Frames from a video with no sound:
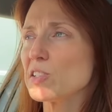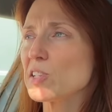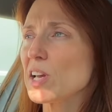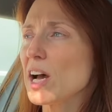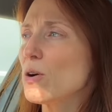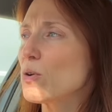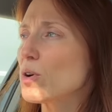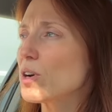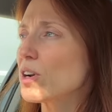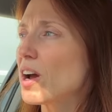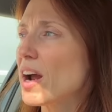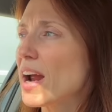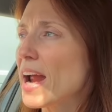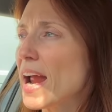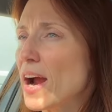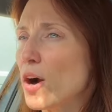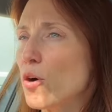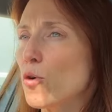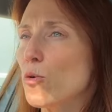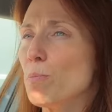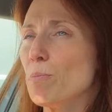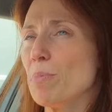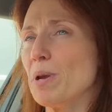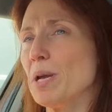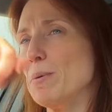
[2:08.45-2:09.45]
How can I
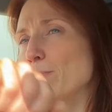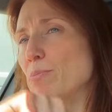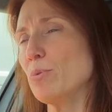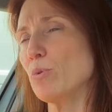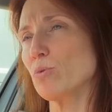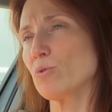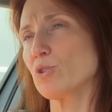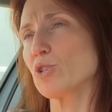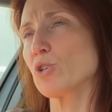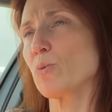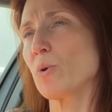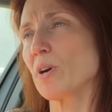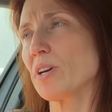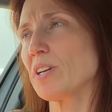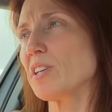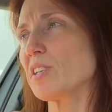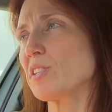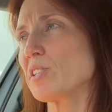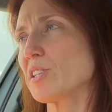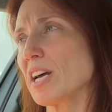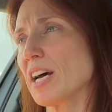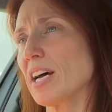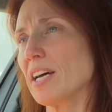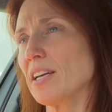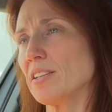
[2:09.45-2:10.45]
help people to
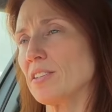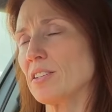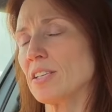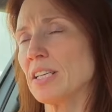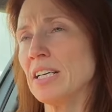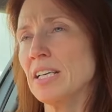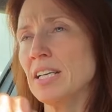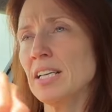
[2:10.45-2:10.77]
understand?